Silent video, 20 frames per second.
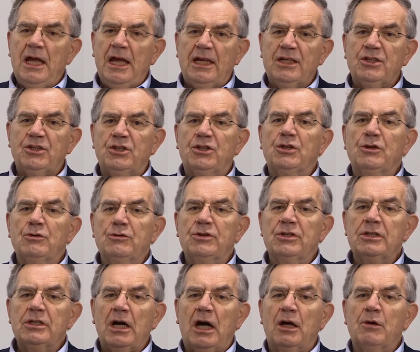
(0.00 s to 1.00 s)
His
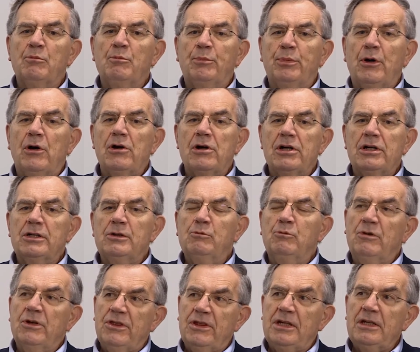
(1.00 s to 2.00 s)
children are
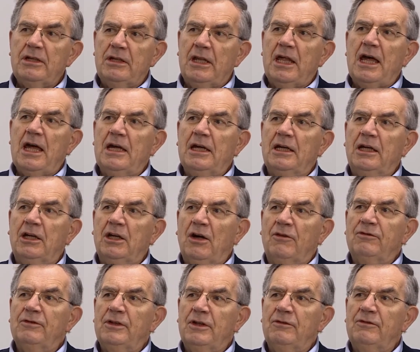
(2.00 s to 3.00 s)
born within that
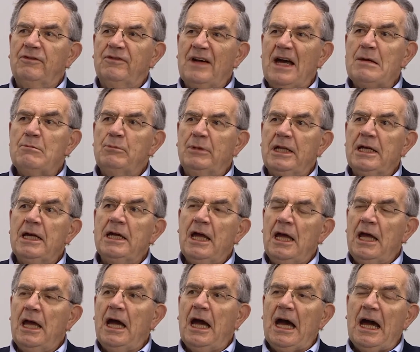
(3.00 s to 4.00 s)
covenant family,
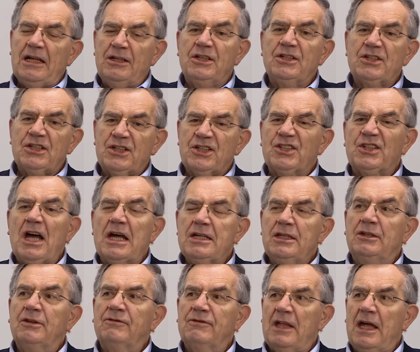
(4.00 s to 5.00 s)
and as a
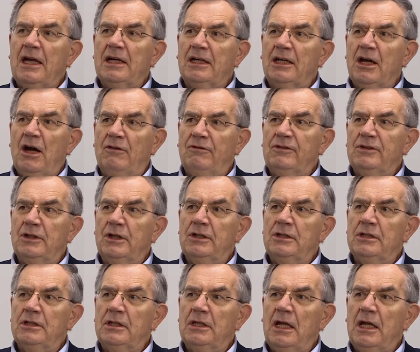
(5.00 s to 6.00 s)
sign of that covenant,